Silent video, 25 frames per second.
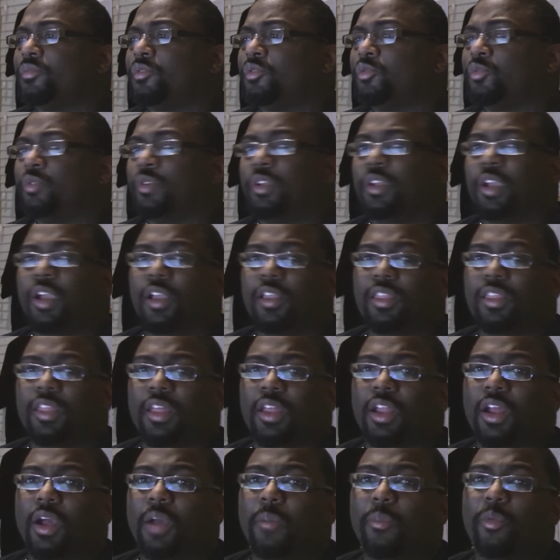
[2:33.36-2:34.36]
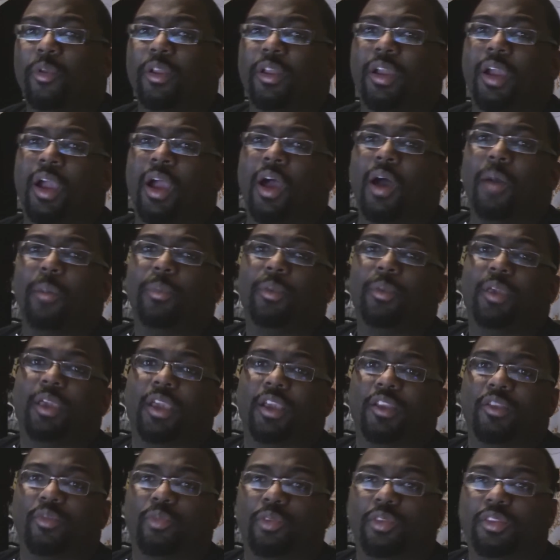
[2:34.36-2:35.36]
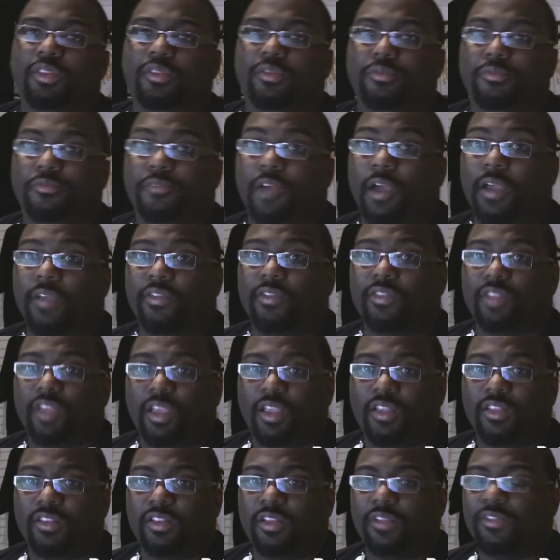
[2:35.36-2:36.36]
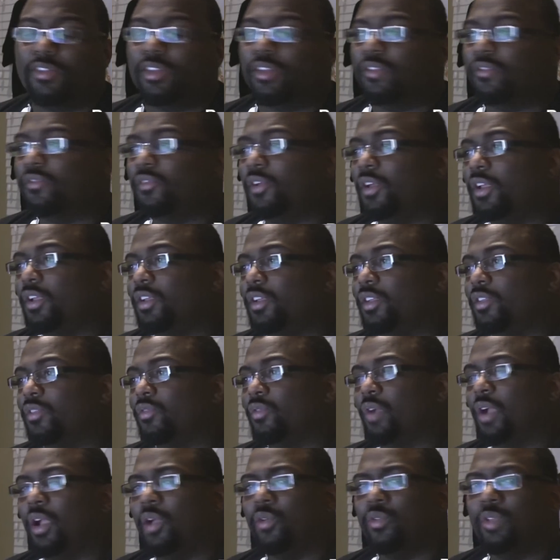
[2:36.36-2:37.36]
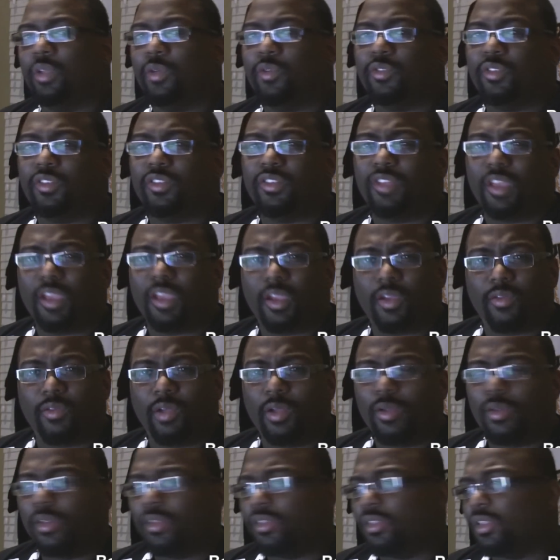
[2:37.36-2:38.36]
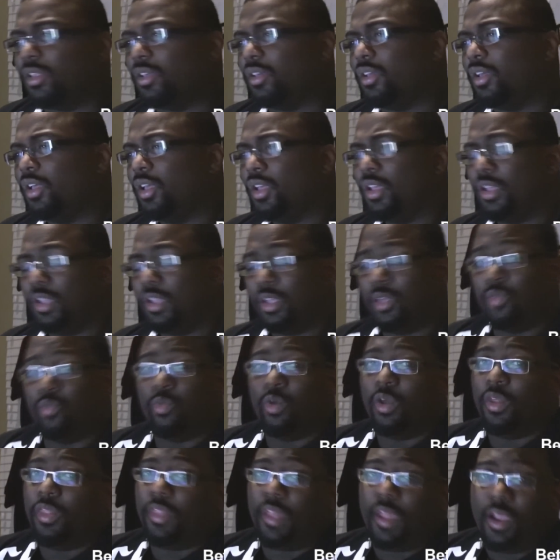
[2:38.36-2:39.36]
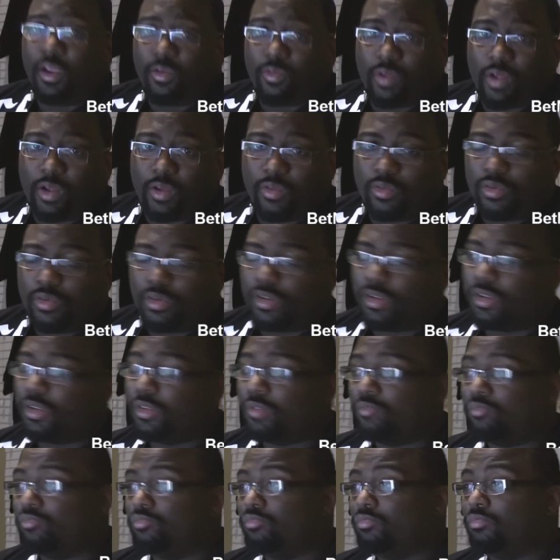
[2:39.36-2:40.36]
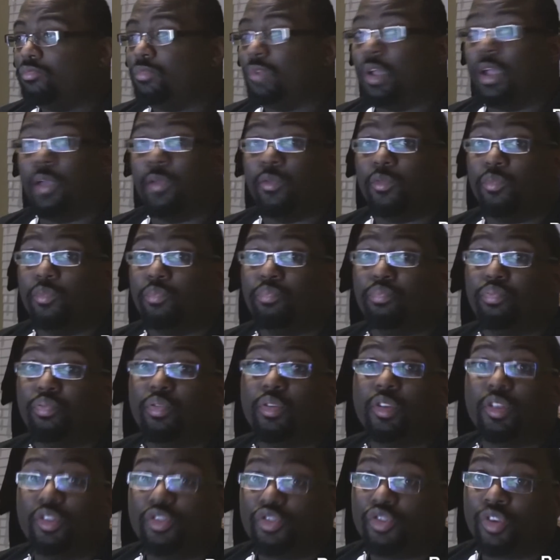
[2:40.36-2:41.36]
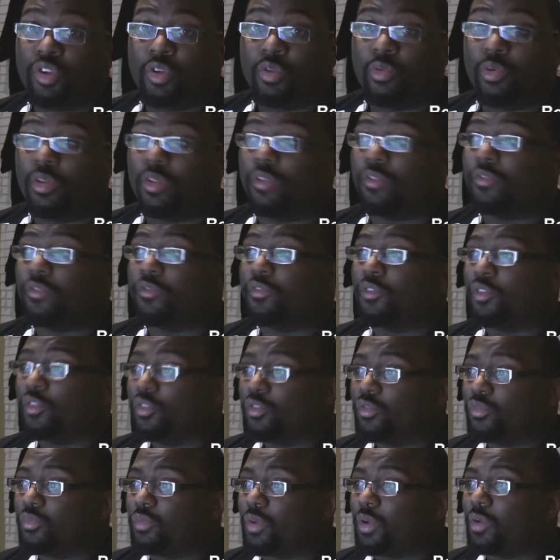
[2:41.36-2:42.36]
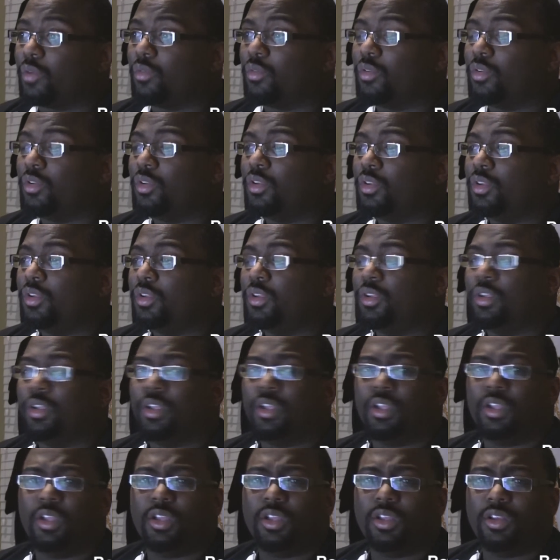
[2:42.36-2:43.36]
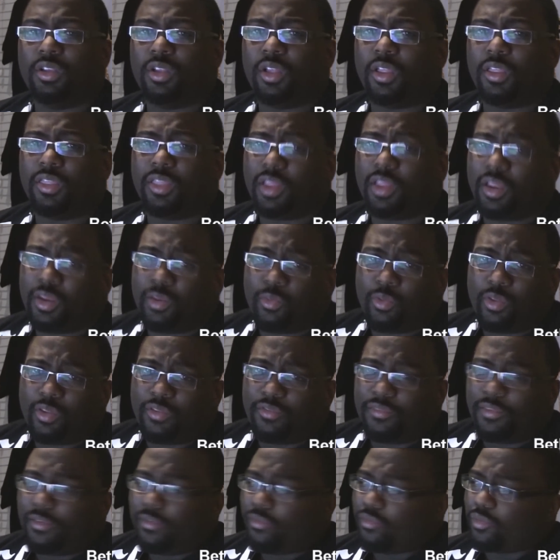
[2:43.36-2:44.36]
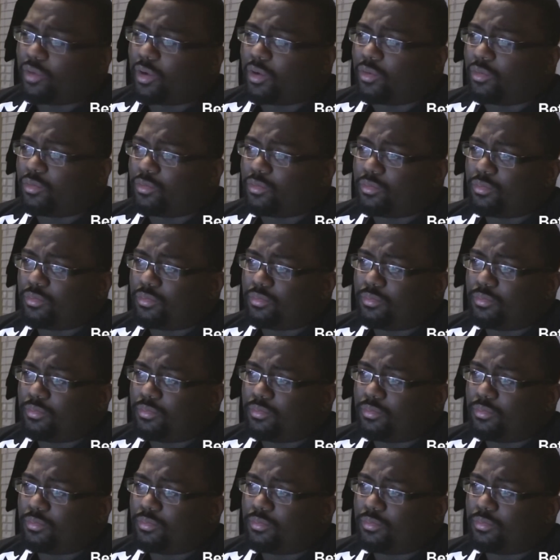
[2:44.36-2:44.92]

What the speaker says: where he got up kicked with 5 seconds left in the round, that was the second round, I think. He won that round. I was pretty sure he won the first round. And I thought he won the fifth round.